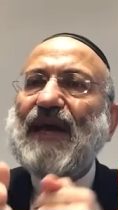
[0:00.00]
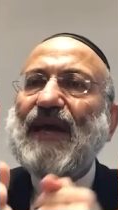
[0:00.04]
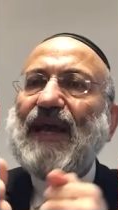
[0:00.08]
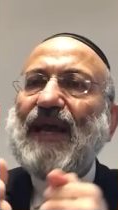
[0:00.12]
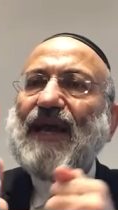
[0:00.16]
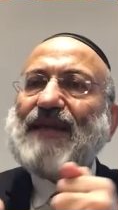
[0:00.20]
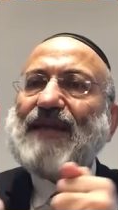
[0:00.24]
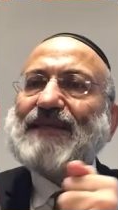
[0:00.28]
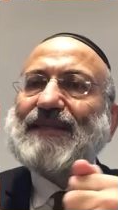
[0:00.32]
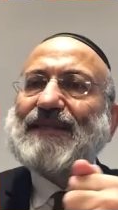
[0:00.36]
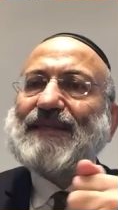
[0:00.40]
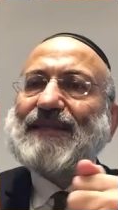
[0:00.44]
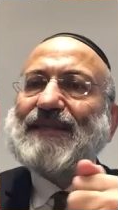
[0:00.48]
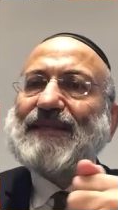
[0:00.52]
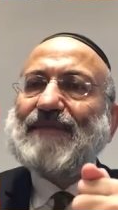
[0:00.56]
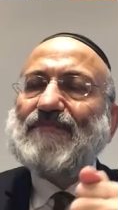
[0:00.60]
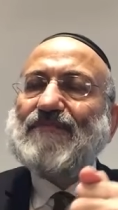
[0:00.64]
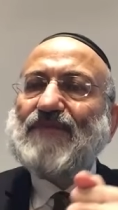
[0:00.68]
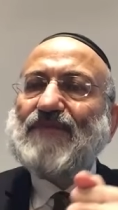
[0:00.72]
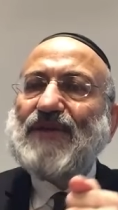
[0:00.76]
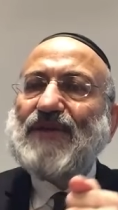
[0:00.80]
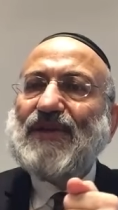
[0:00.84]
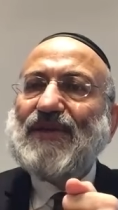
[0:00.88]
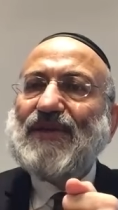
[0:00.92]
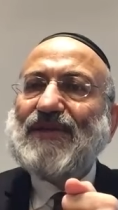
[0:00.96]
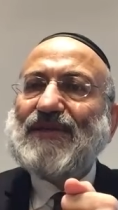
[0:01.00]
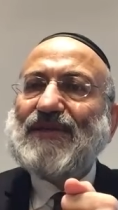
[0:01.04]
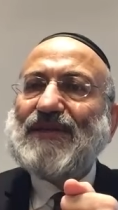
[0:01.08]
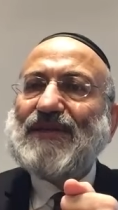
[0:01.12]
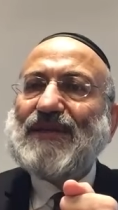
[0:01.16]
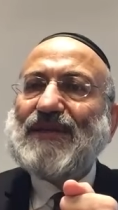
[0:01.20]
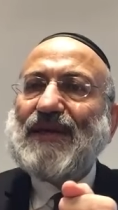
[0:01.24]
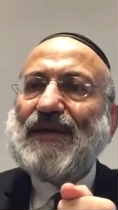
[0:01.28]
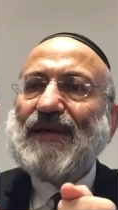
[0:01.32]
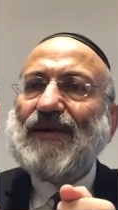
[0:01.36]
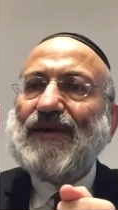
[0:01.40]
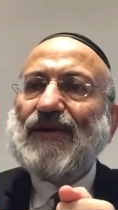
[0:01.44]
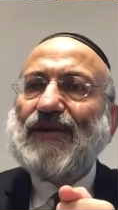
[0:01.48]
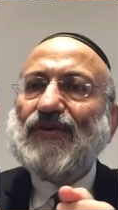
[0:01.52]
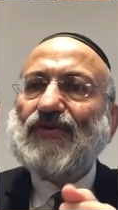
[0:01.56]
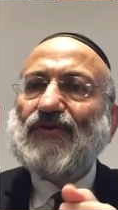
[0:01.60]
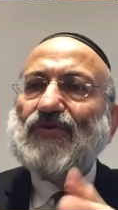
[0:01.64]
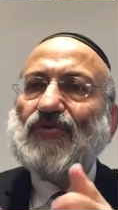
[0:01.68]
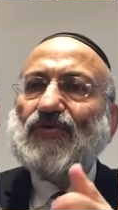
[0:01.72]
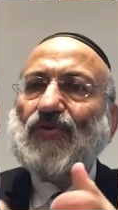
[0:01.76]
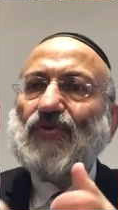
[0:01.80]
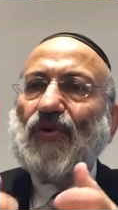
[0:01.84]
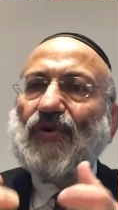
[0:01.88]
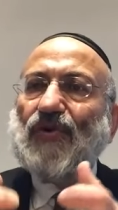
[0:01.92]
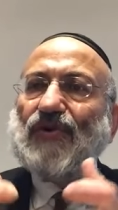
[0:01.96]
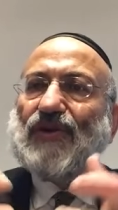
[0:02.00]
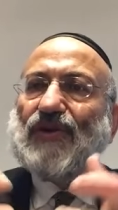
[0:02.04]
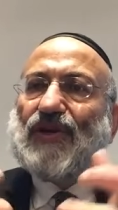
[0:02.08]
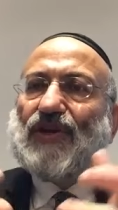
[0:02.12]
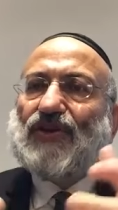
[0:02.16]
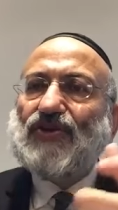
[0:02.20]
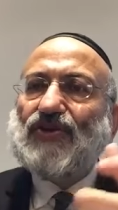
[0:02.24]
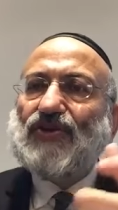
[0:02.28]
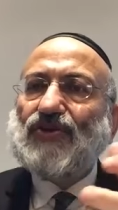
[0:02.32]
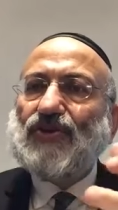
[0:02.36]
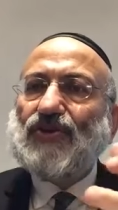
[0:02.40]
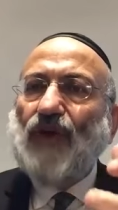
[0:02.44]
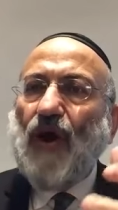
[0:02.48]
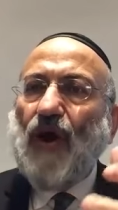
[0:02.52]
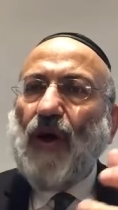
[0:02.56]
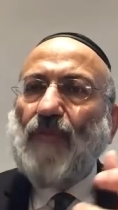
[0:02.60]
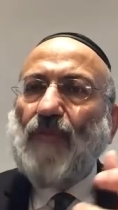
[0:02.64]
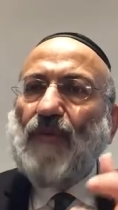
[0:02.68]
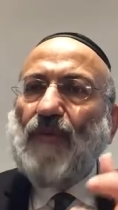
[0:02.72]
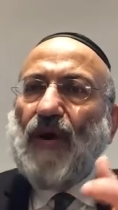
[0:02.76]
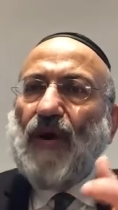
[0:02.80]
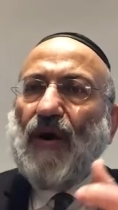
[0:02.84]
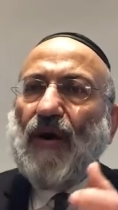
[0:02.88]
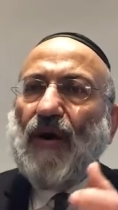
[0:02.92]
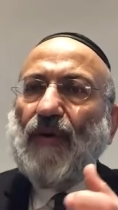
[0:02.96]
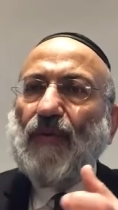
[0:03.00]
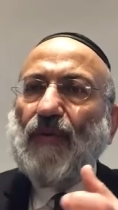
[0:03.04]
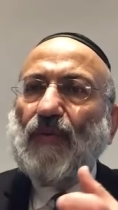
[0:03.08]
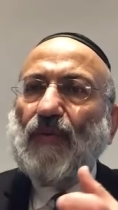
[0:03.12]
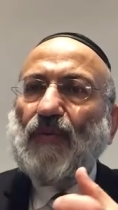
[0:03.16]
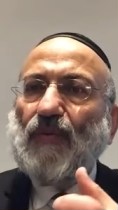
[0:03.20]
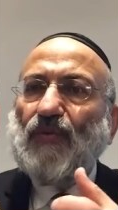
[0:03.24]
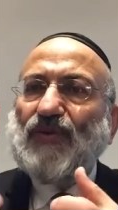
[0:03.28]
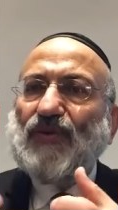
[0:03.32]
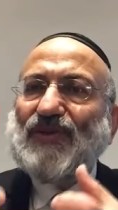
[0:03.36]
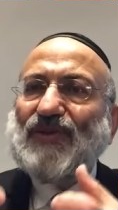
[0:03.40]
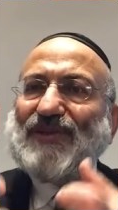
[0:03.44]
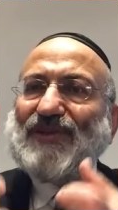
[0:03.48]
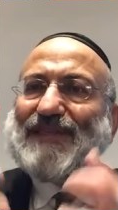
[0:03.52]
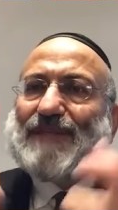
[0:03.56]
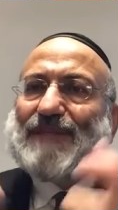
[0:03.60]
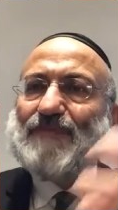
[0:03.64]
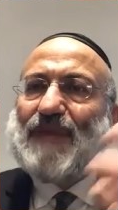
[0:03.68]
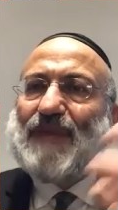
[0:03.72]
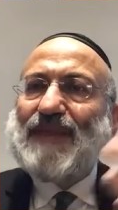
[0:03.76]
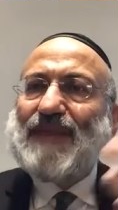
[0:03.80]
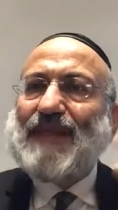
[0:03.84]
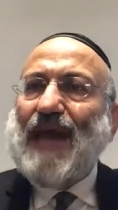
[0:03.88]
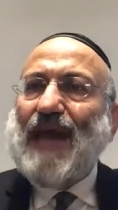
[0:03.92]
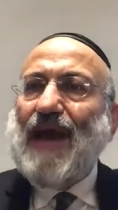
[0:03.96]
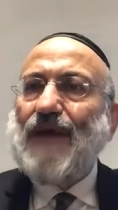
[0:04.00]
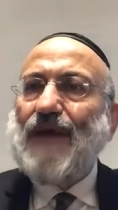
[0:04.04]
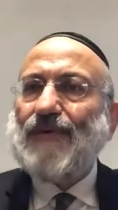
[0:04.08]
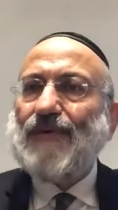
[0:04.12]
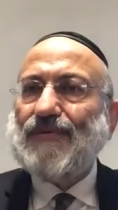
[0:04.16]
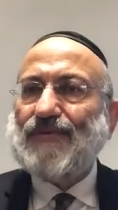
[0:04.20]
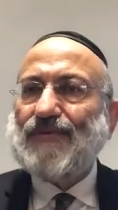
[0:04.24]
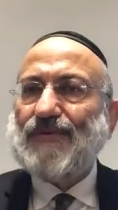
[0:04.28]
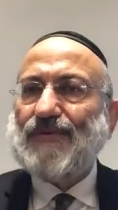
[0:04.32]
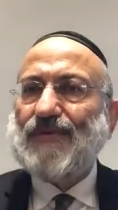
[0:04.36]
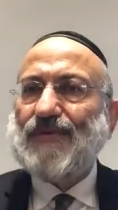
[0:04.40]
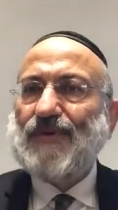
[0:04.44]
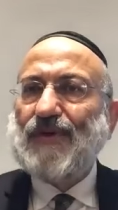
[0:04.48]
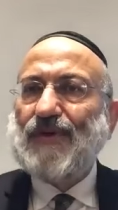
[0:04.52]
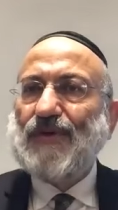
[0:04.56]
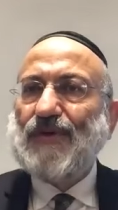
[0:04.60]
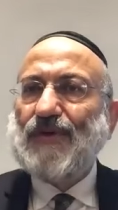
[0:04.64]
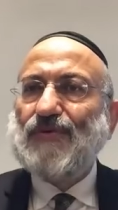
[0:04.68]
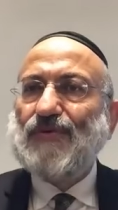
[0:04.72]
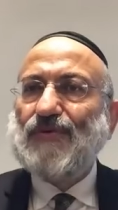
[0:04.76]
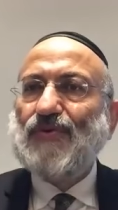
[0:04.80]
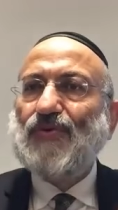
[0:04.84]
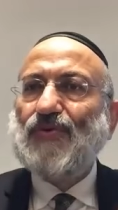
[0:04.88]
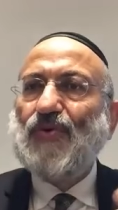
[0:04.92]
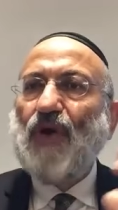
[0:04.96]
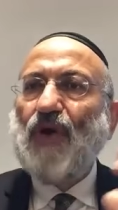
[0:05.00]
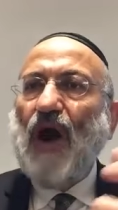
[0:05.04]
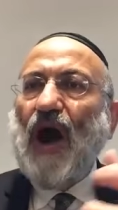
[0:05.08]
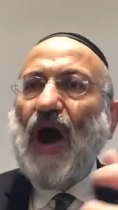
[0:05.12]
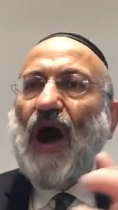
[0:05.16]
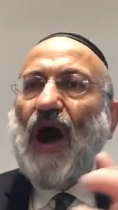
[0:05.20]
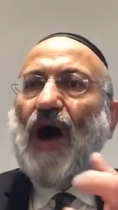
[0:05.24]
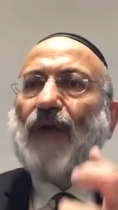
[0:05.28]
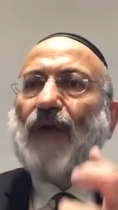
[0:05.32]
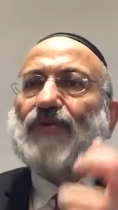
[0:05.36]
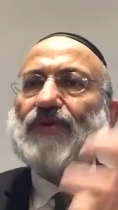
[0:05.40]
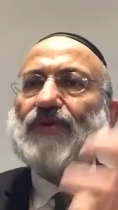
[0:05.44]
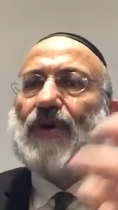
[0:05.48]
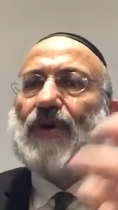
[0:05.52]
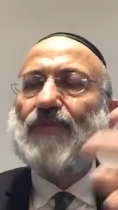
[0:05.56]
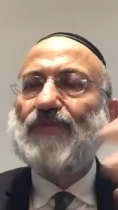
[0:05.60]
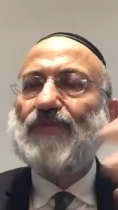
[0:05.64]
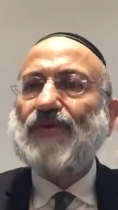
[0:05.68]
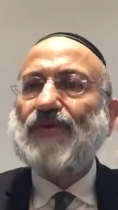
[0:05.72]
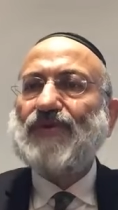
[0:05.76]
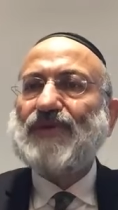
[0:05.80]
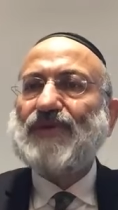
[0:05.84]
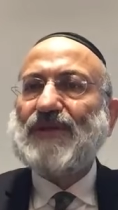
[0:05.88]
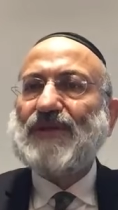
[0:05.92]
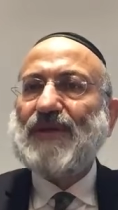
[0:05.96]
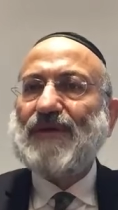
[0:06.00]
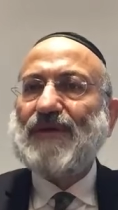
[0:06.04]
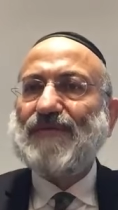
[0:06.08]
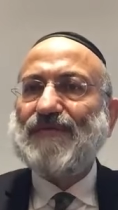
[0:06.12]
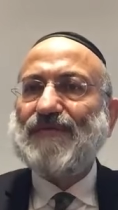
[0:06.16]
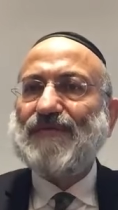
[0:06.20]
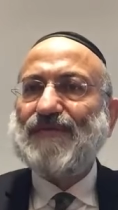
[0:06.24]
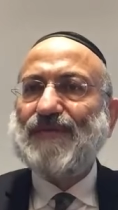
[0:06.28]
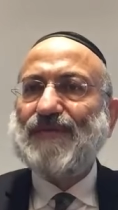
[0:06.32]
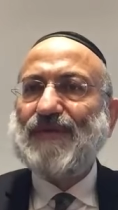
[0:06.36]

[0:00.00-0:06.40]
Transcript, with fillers: Chesed means your neshama would spread out. You go out of yourself.